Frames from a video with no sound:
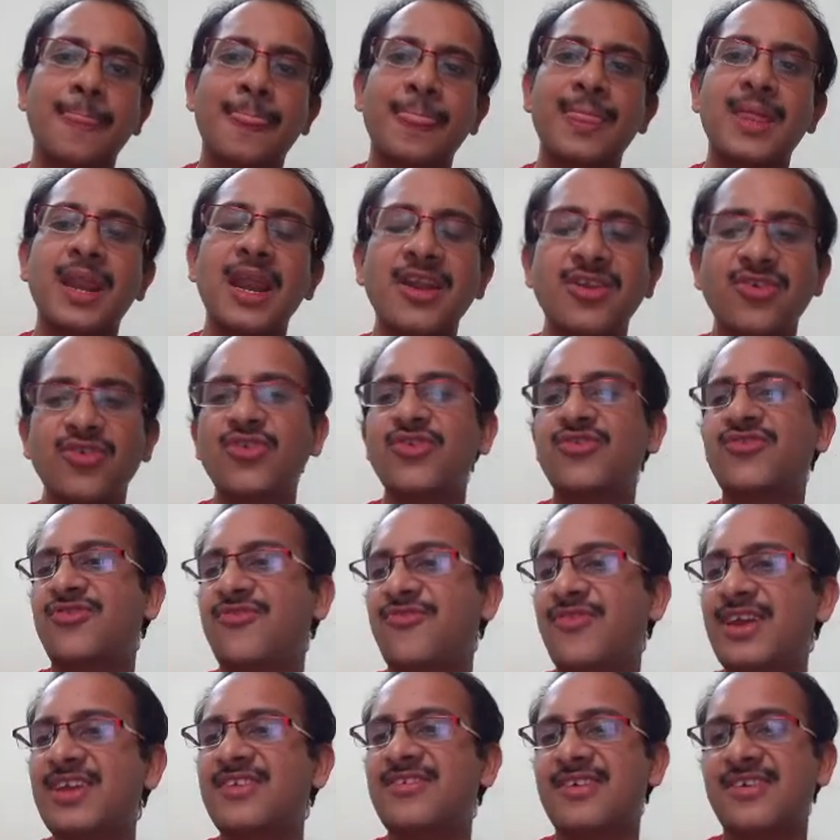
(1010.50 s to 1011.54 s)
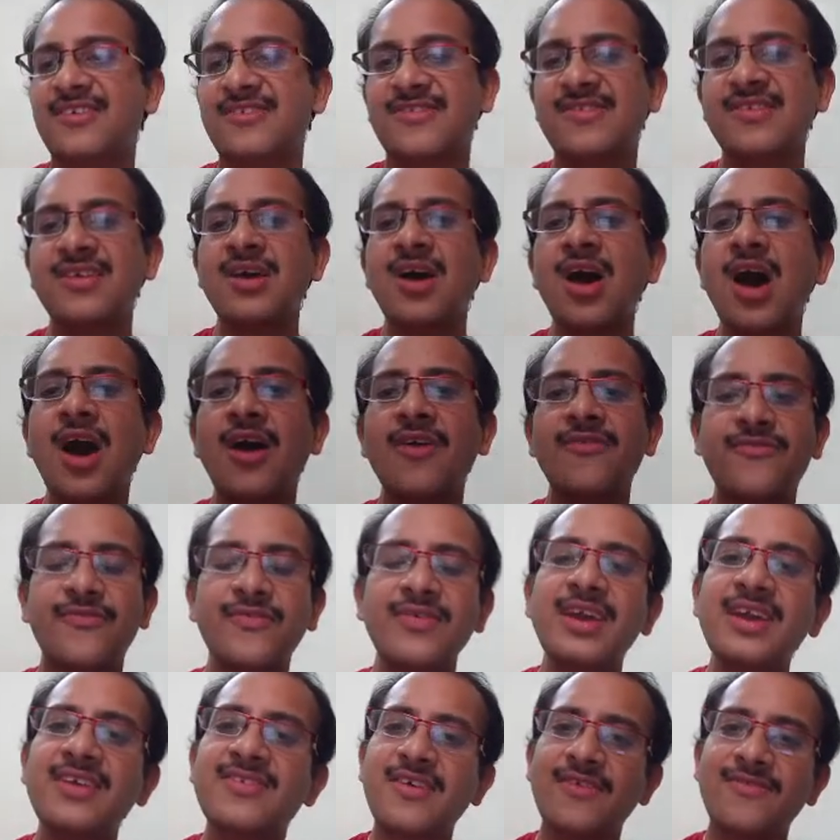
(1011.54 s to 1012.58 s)
reduced features of
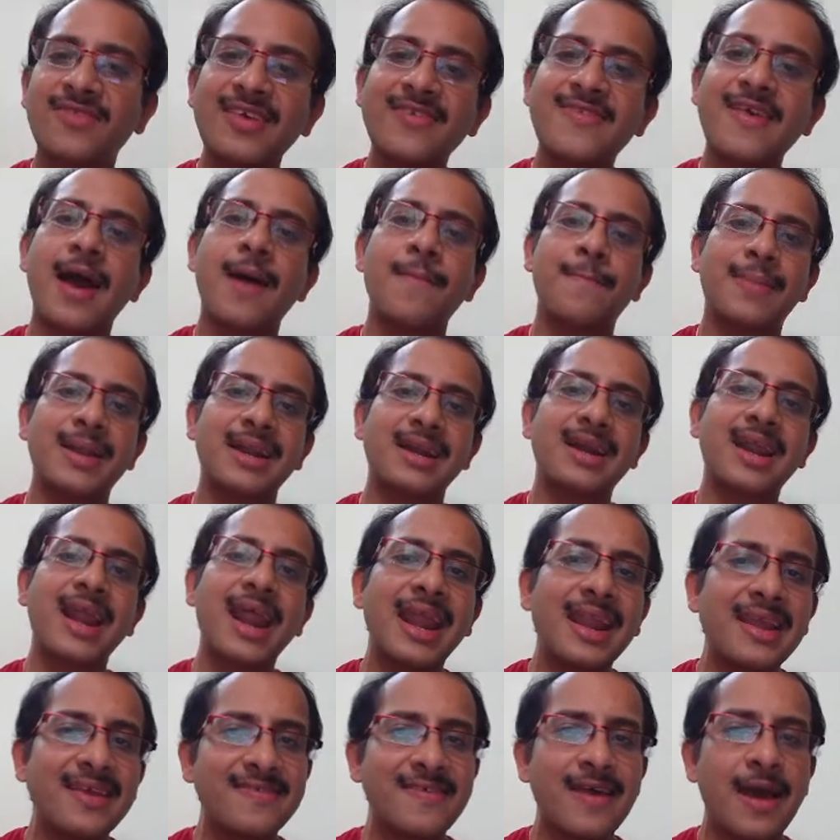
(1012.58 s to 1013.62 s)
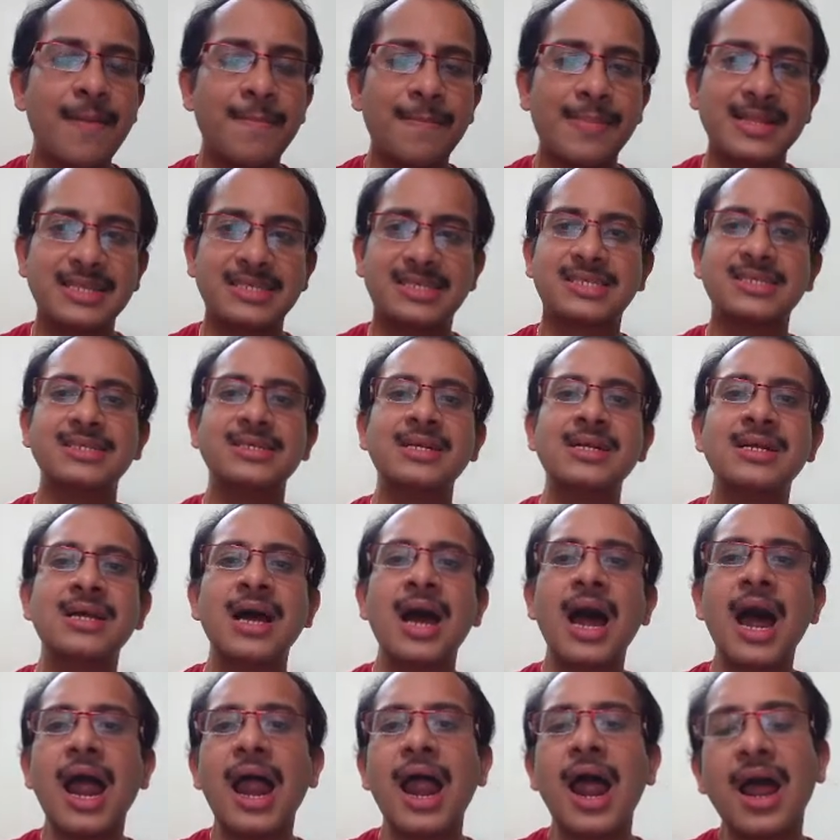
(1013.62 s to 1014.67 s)
each of the training samples
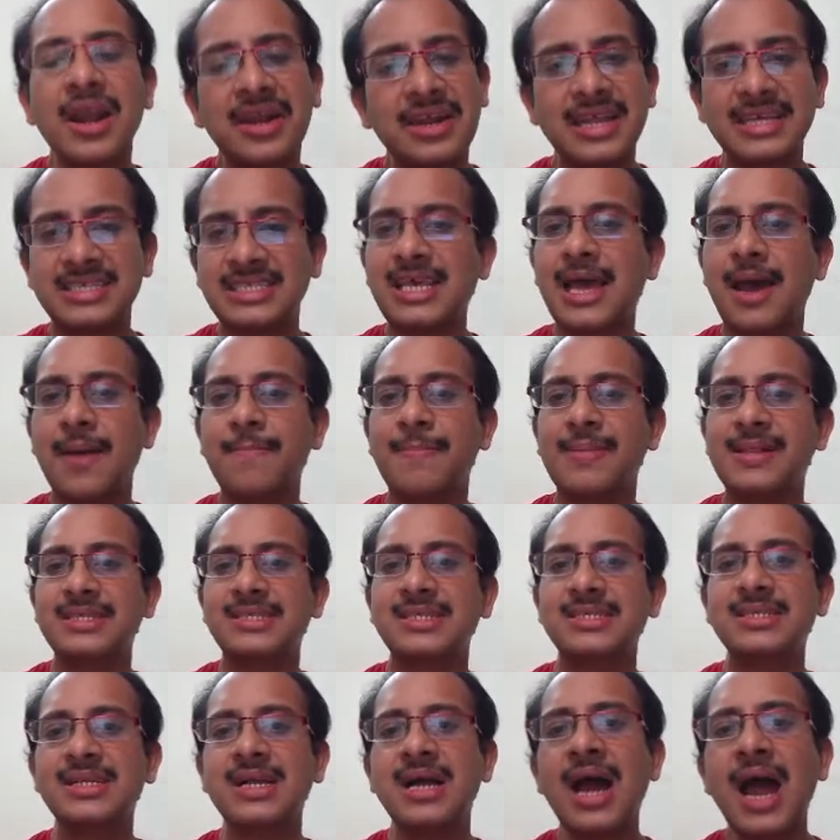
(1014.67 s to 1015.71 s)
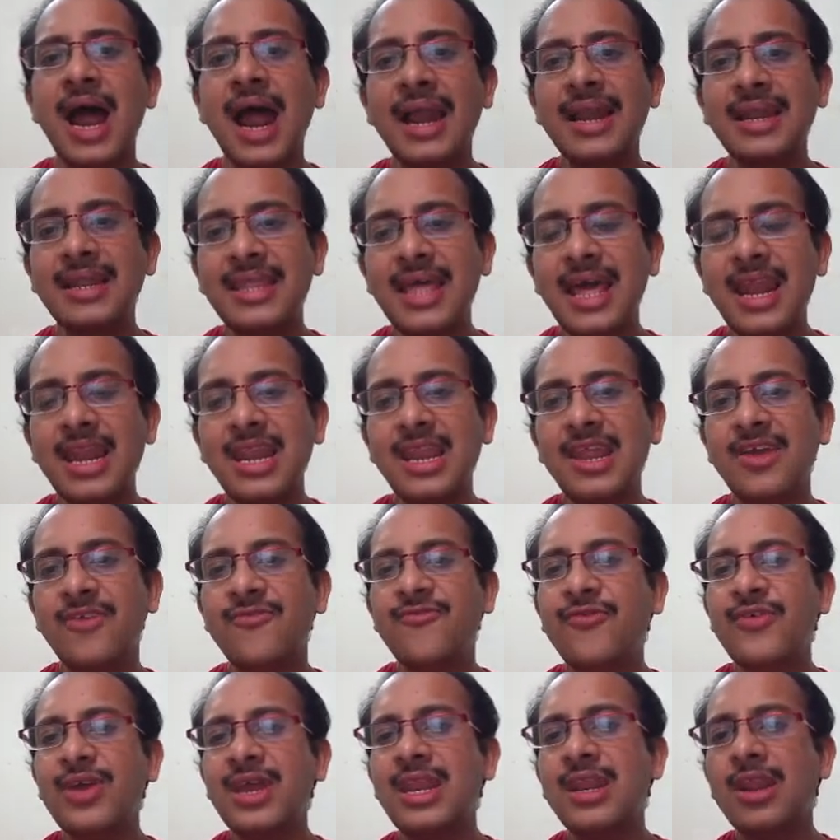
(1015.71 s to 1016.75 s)
or test samples. And then
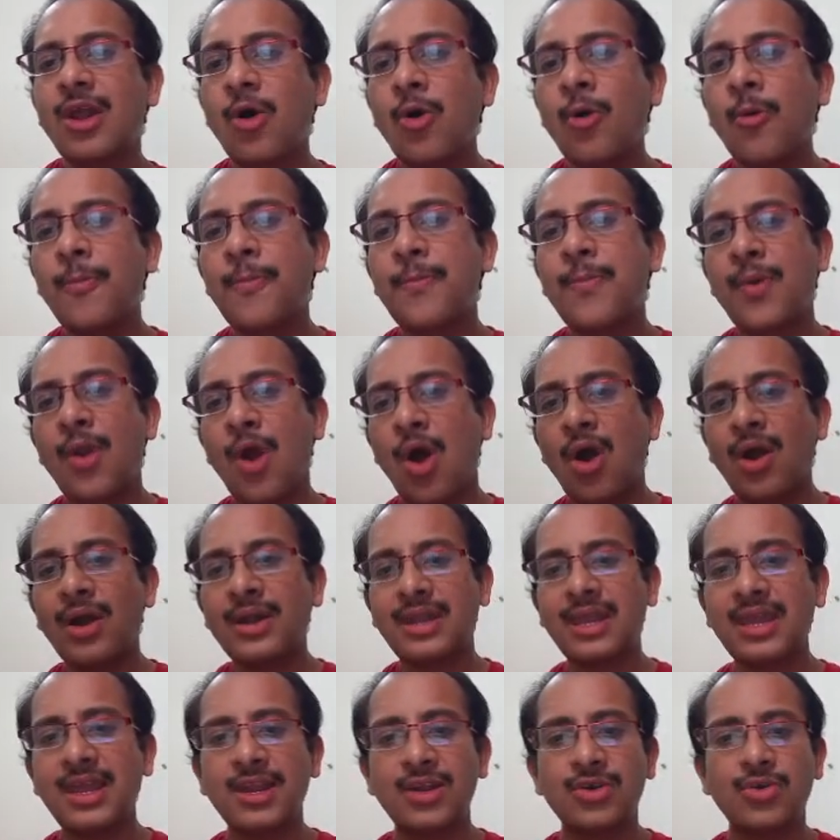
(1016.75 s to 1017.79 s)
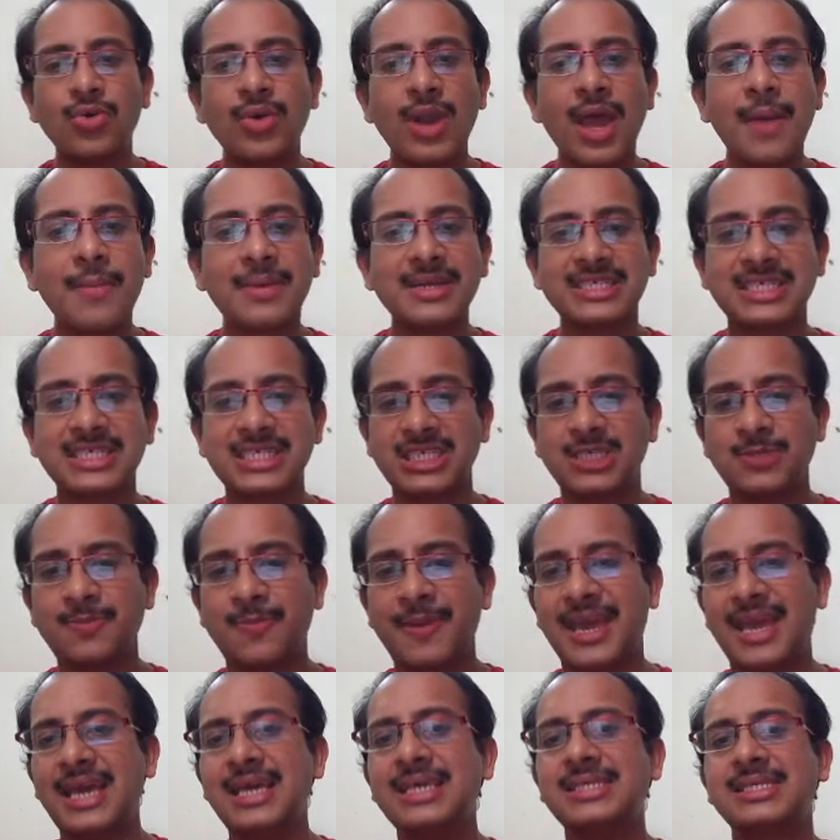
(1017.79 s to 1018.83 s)
if we now plot in two-dimensional
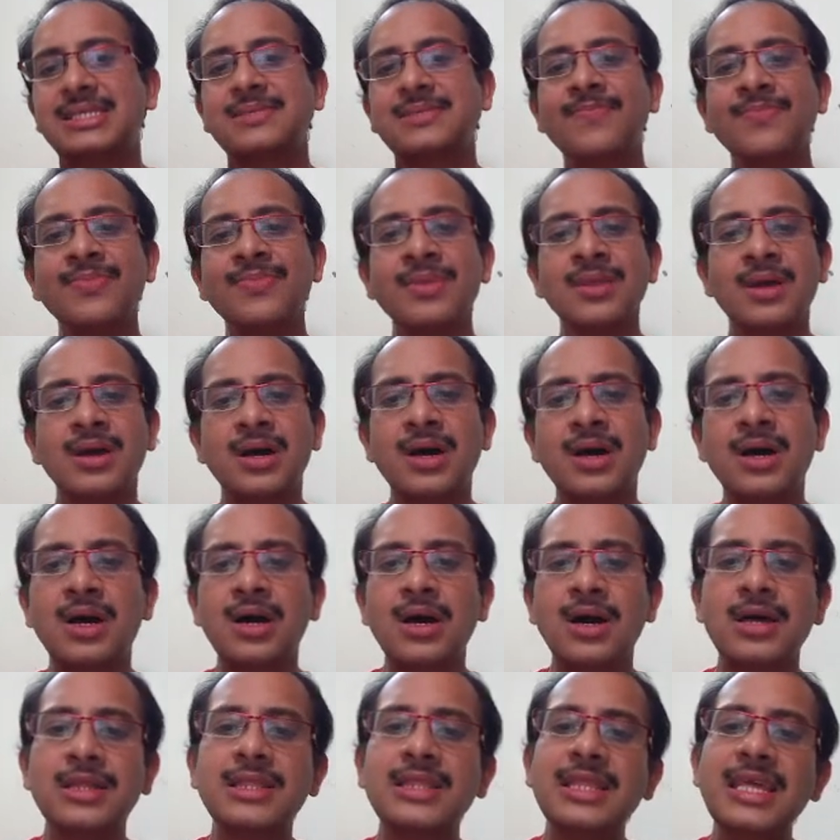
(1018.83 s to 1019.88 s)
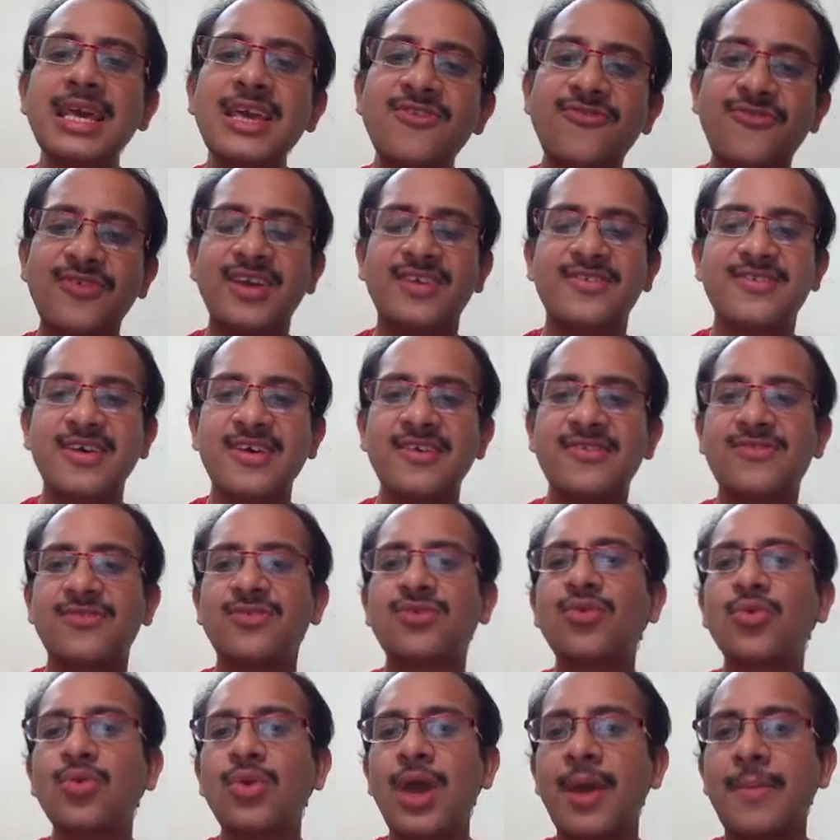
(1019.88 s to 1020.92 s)
space these features,
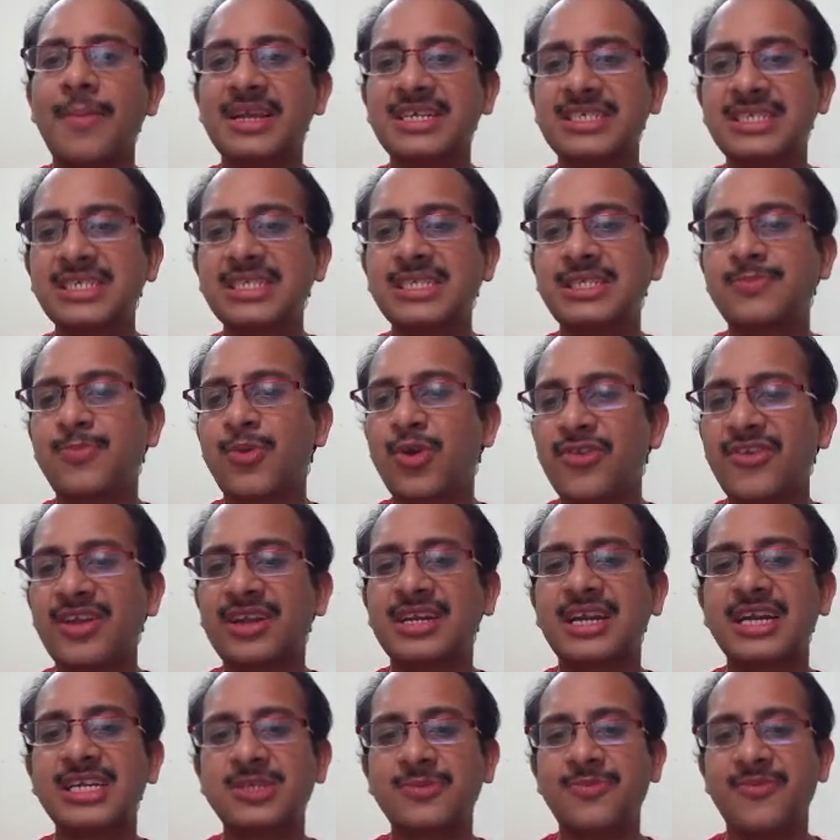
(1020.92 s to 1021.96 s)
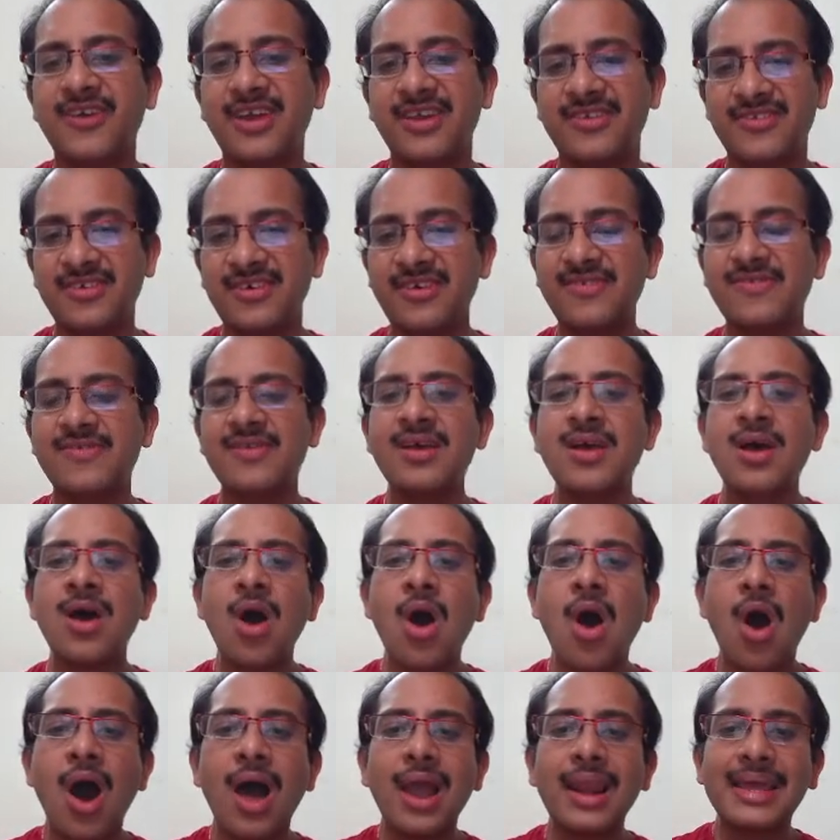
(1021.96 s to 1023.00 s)
two dimensions projected features,
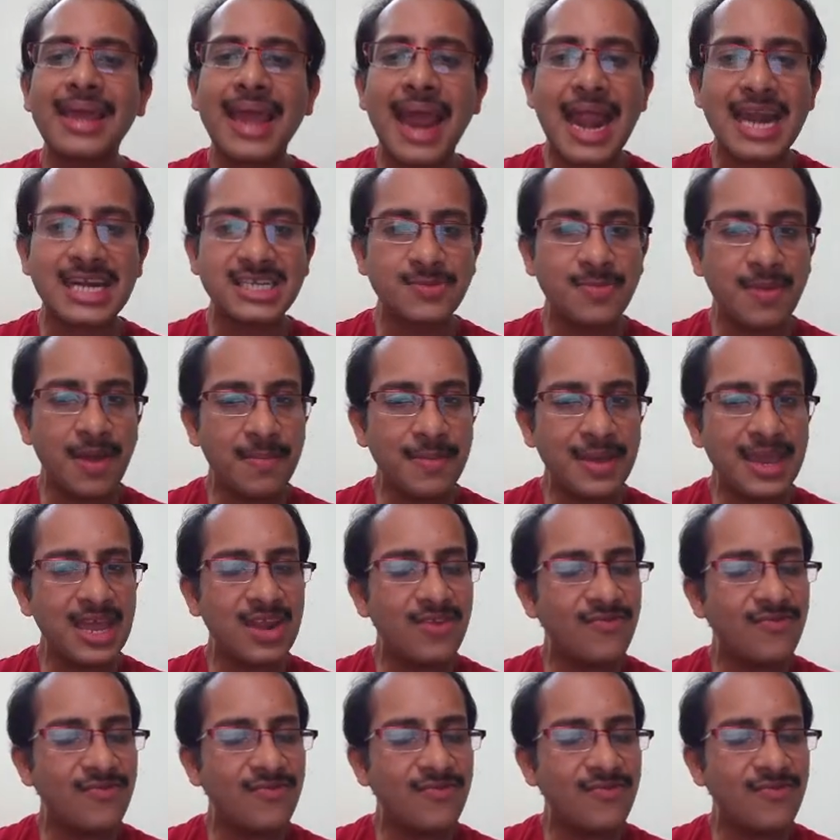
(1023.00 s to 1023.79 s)
all cats may be in